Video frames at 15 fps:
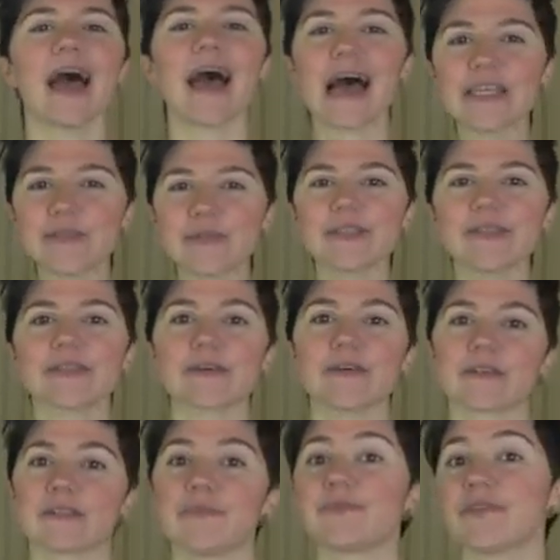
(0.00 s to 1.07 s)
As we
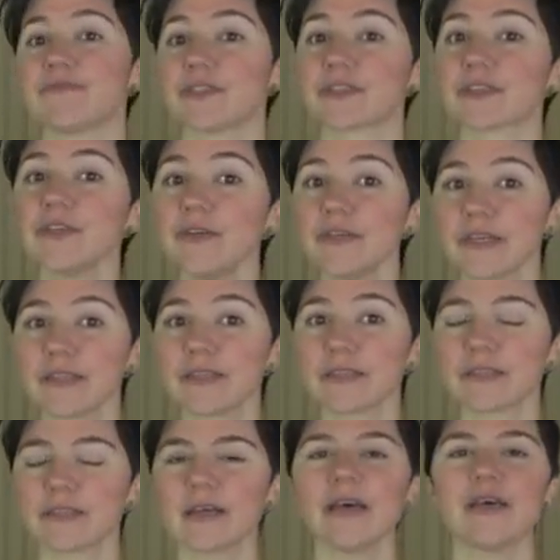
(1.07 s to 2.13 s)
discussed in previous
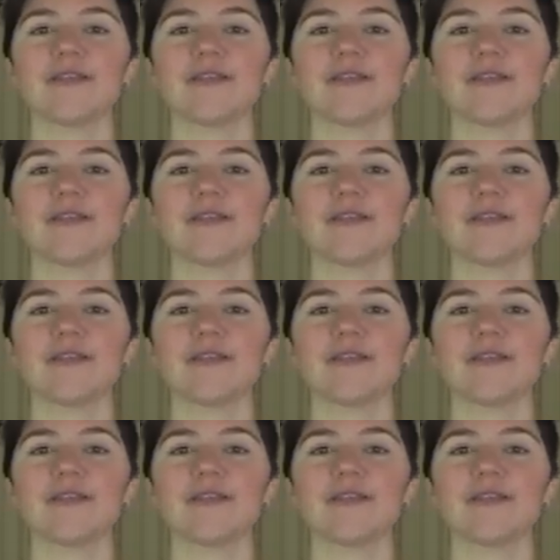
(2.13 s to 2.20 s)
units,